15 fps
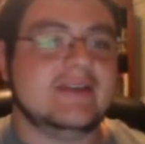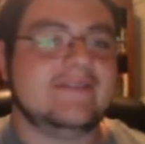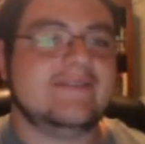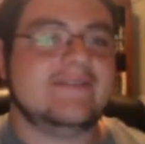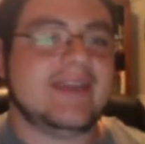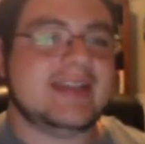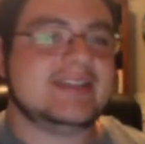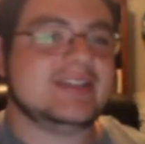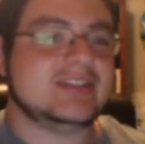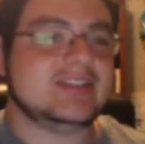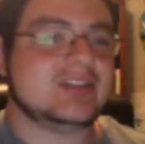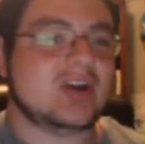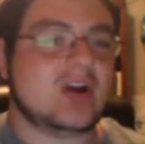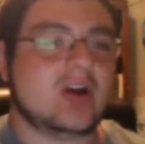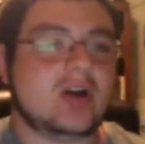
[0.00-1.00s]

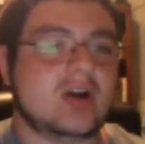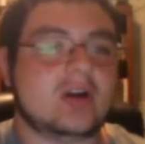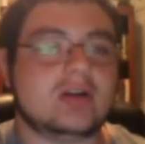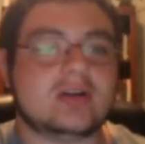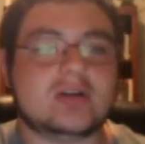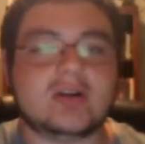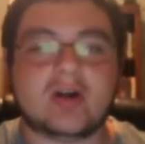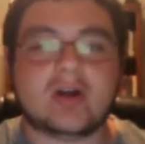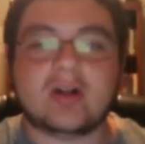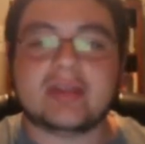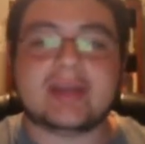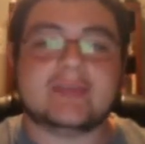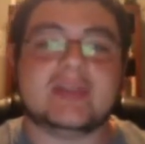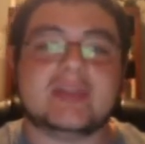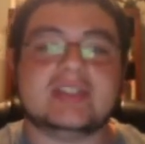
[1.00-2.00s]
faces are all
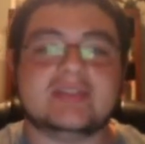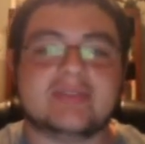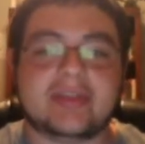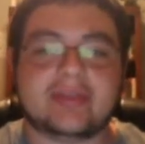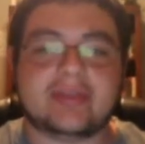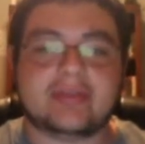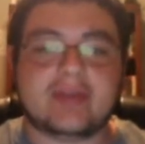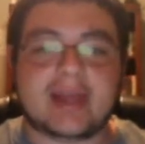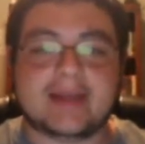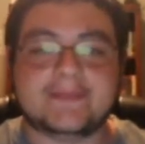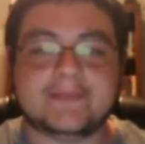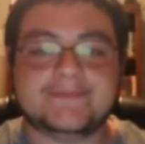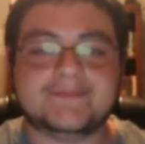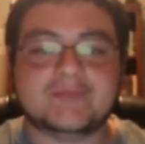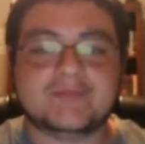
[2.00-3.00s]
that much of a threat.